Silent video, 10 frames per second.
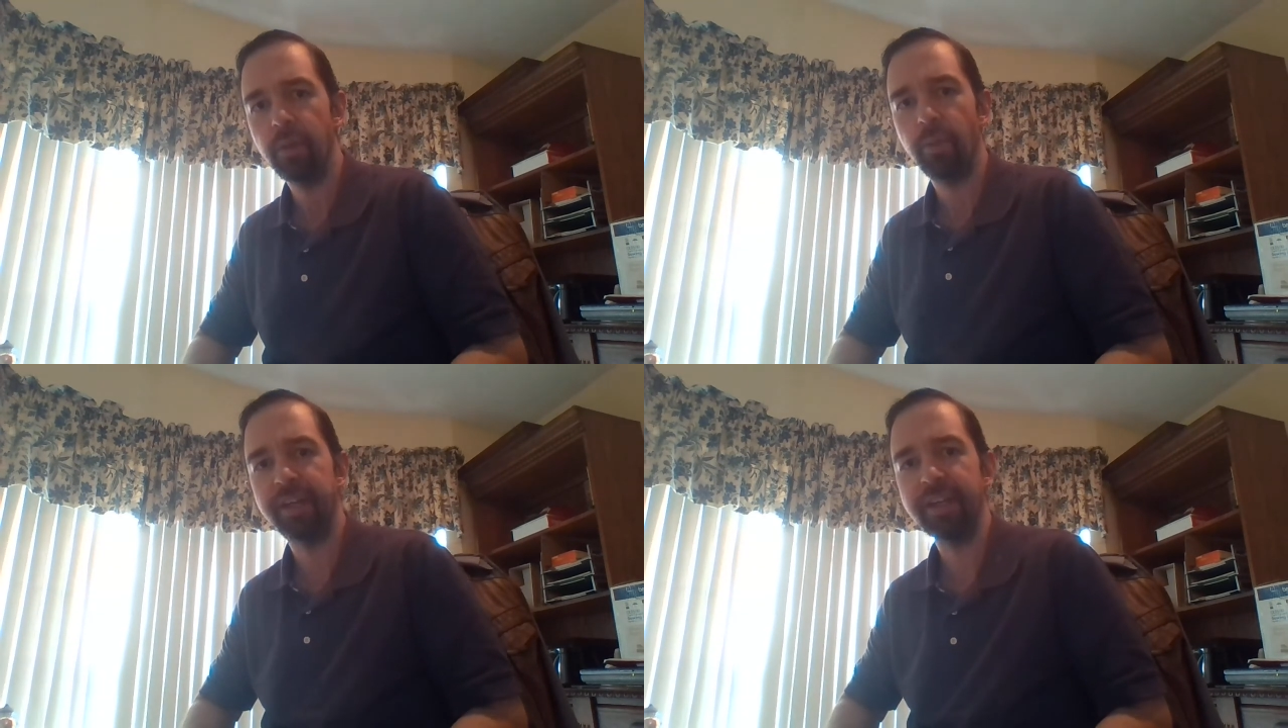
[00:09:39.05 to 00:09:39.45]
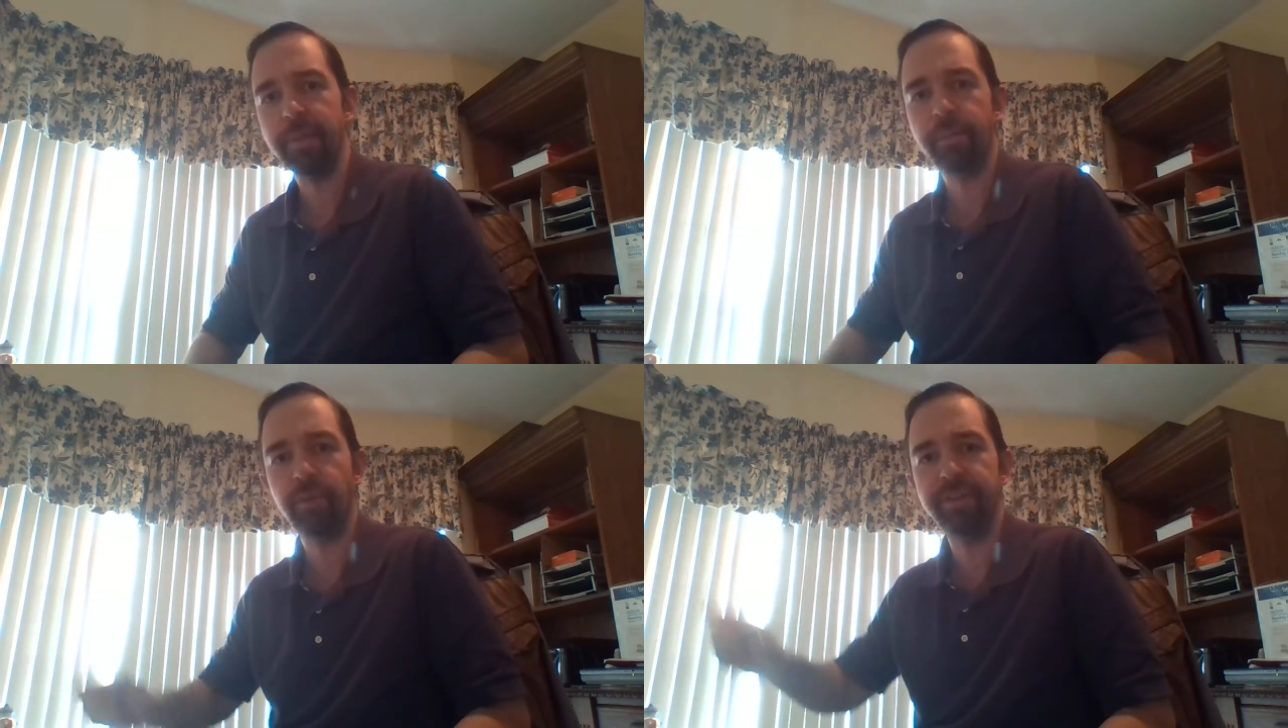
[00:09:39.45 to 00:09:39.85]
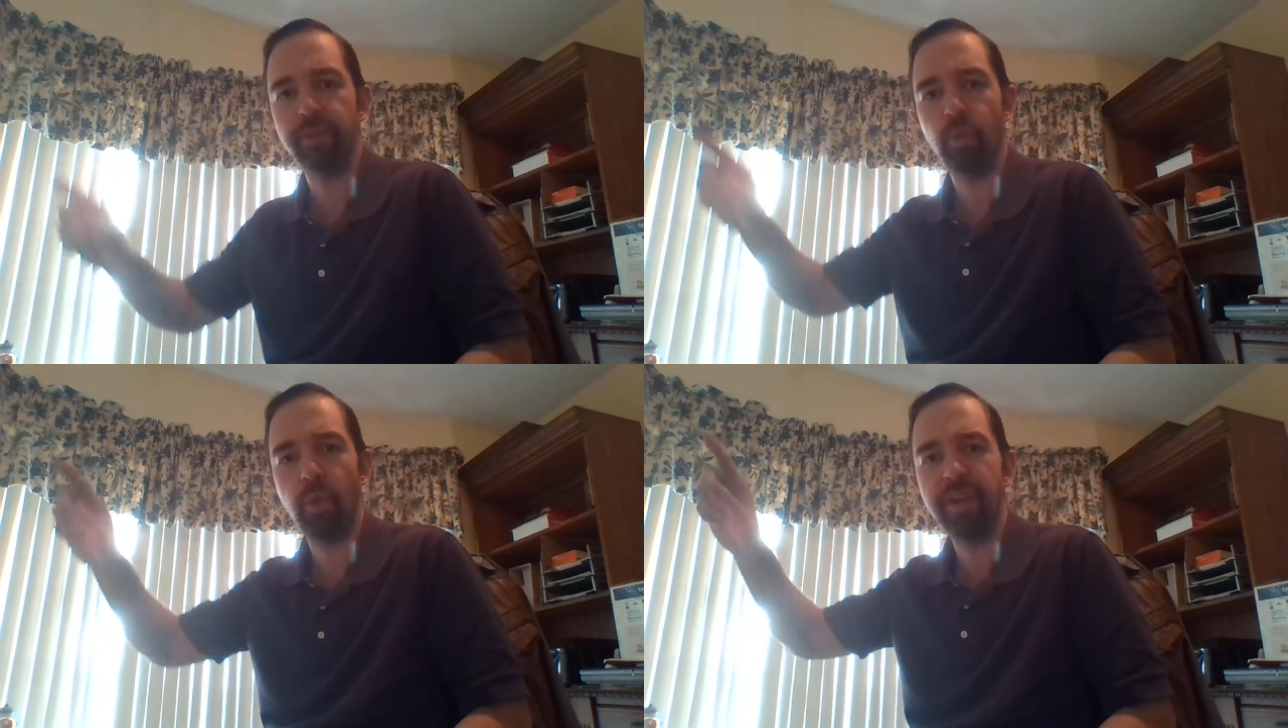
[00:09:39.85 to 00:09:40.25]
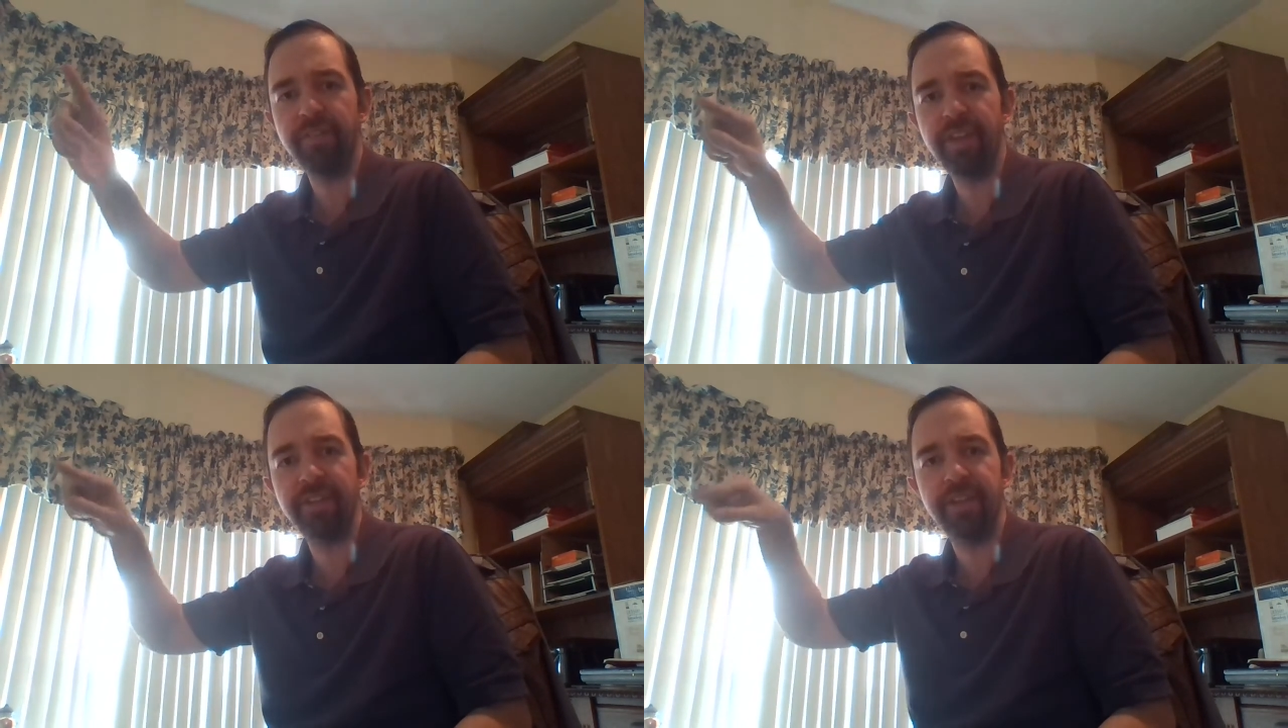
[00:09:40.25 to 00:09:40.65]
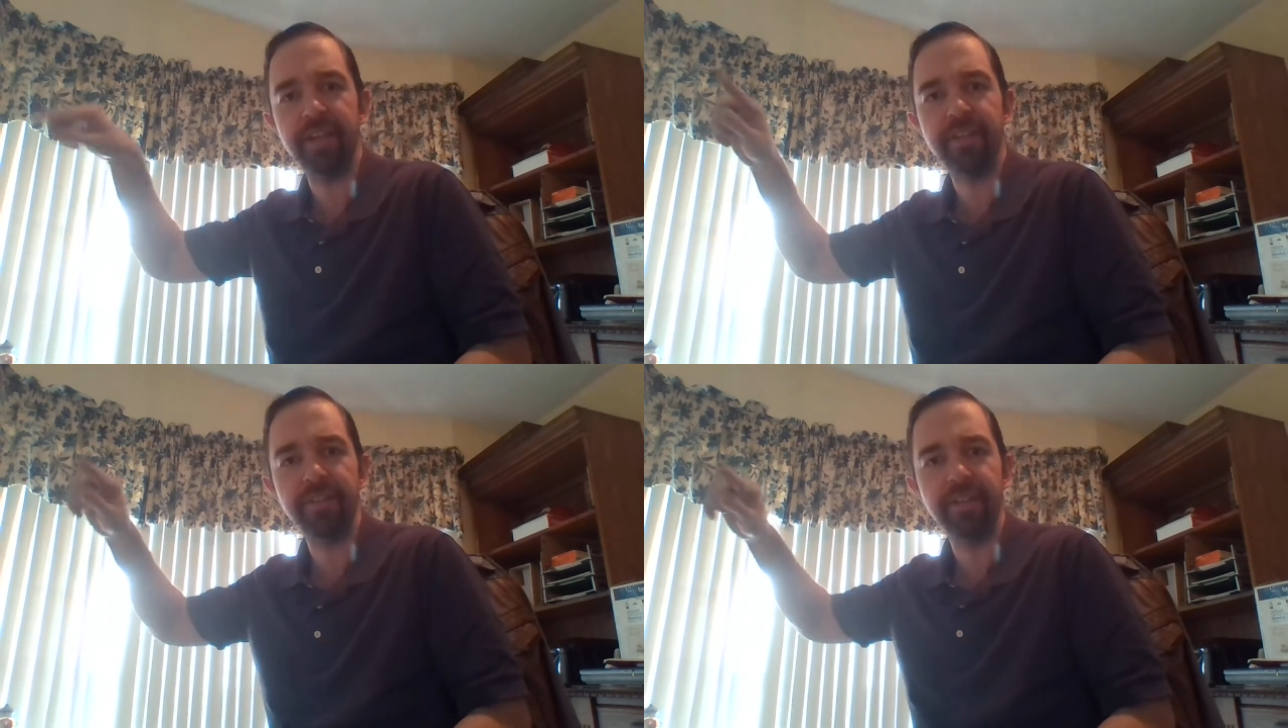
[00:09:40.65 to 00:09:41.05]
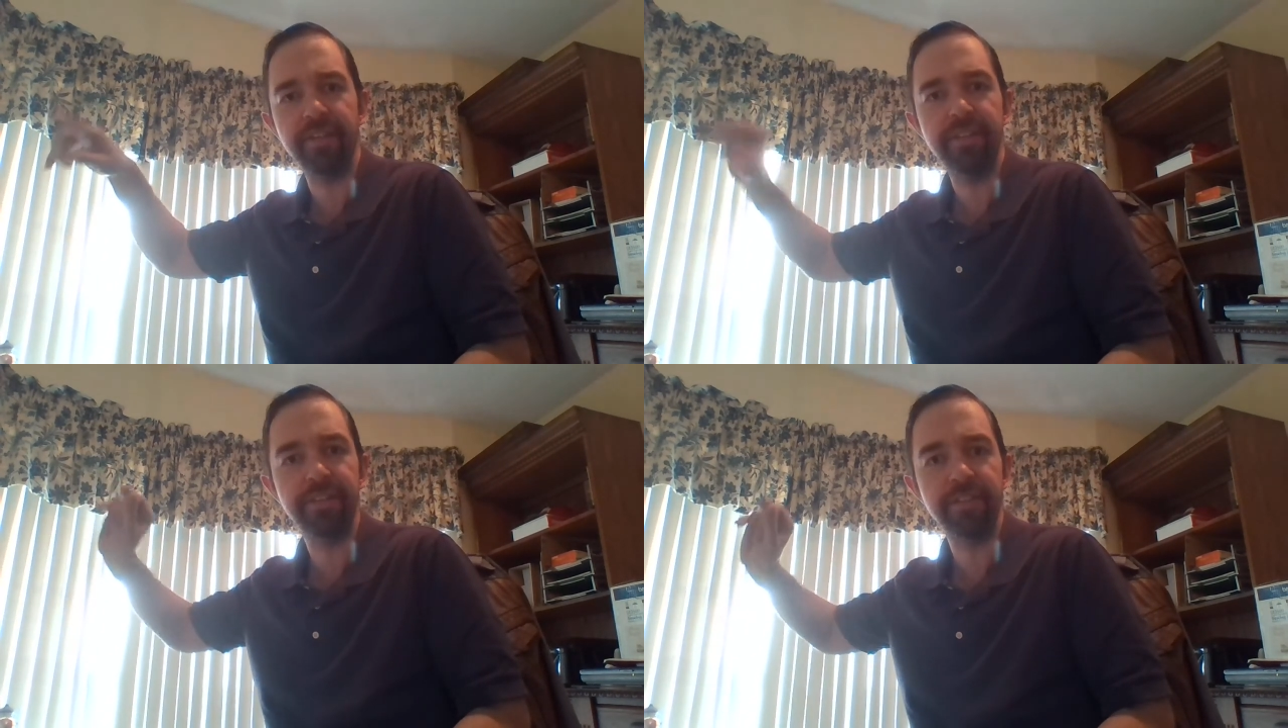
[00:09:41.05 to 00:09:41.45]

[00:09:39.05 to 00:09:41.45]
We cannot point to one of the things on the list